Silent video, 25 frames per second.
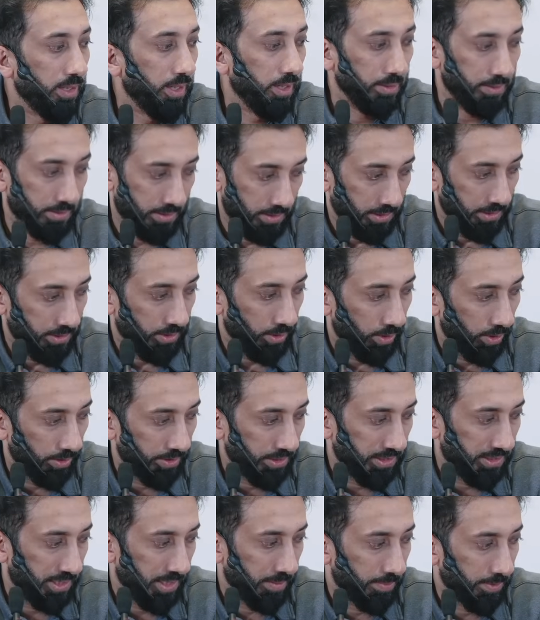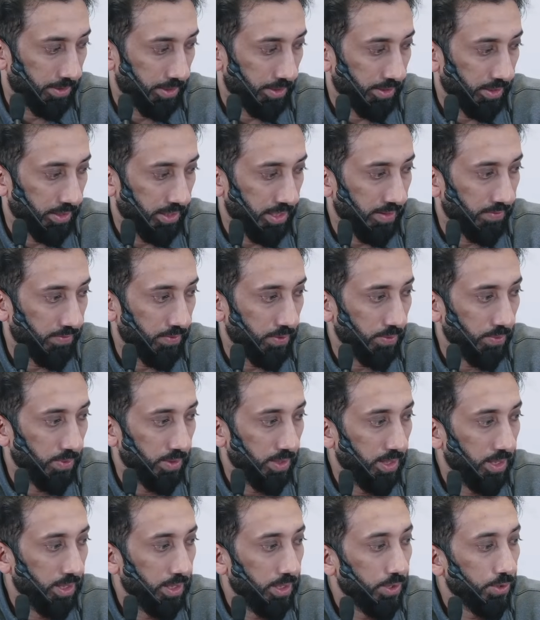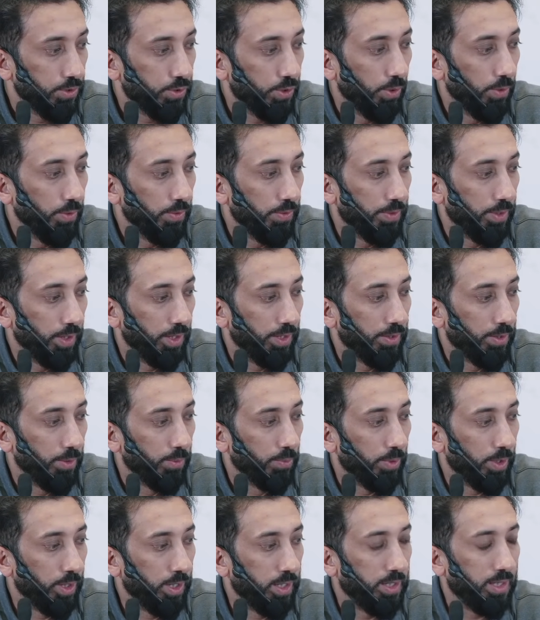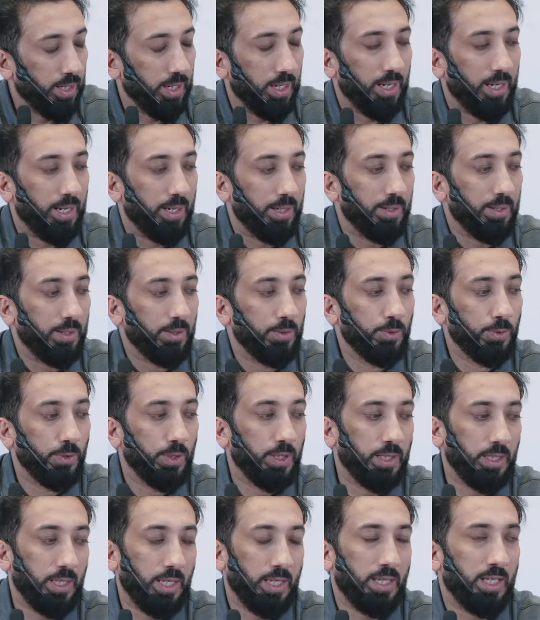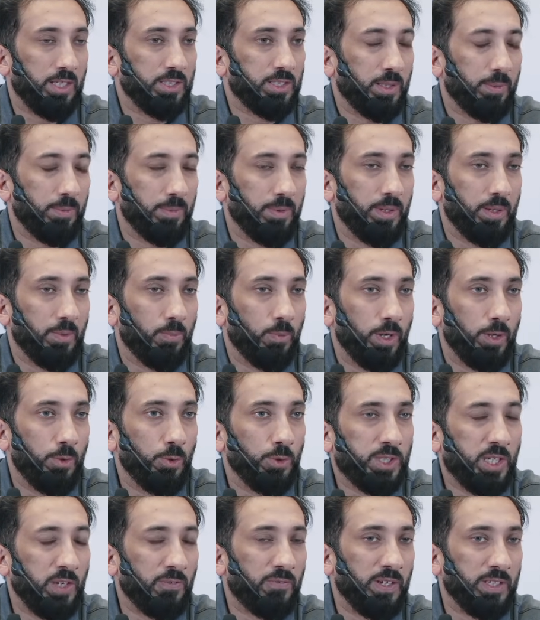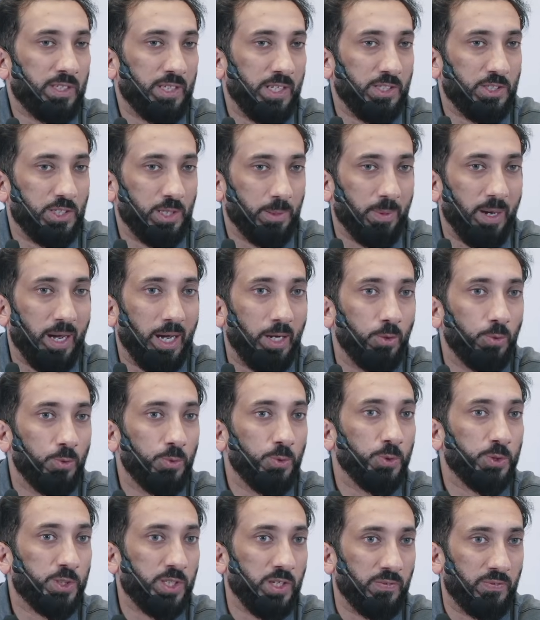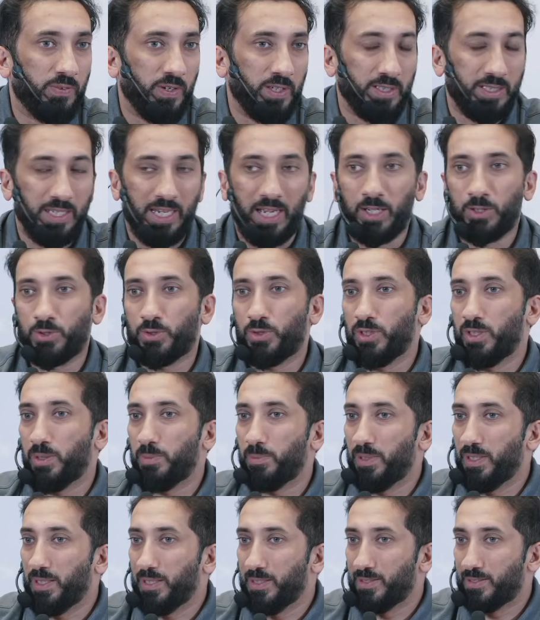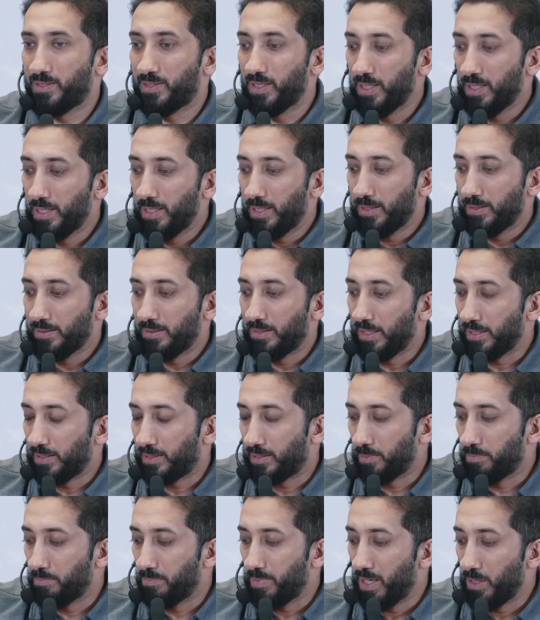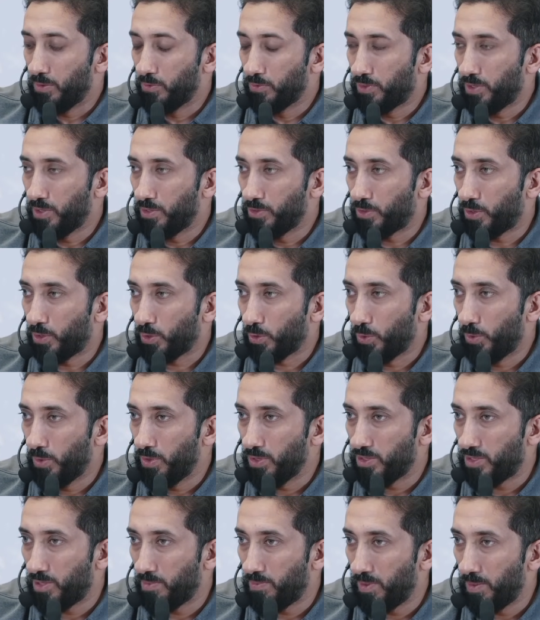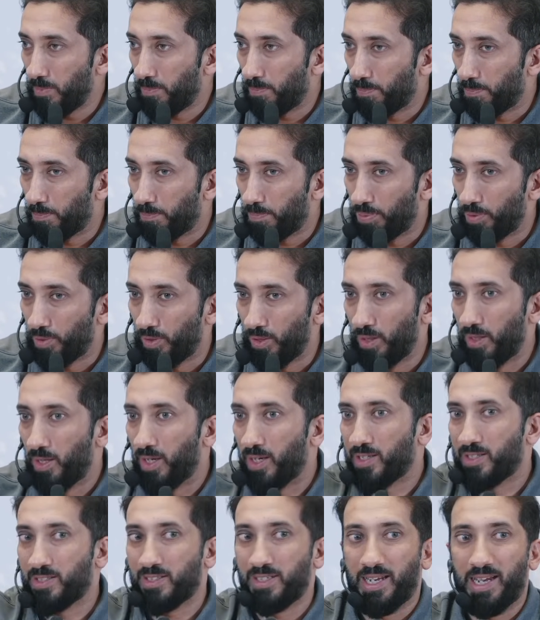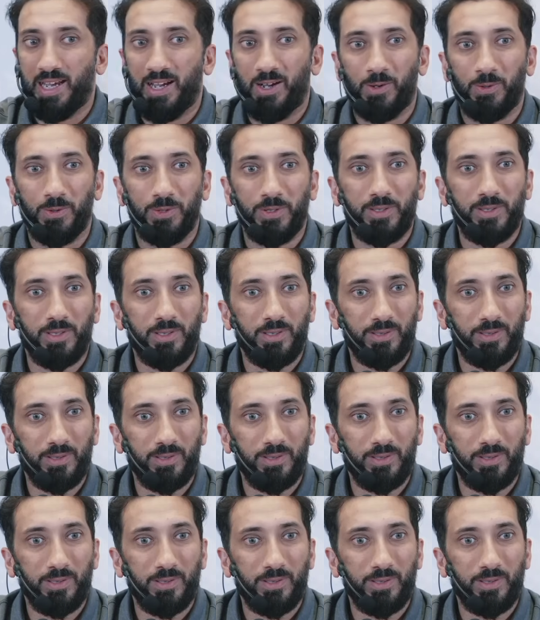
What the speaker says: these are all the examples I already gave you. So the word nusifat al-jibalu nusifat actually means that the mountains are going to be plucked out.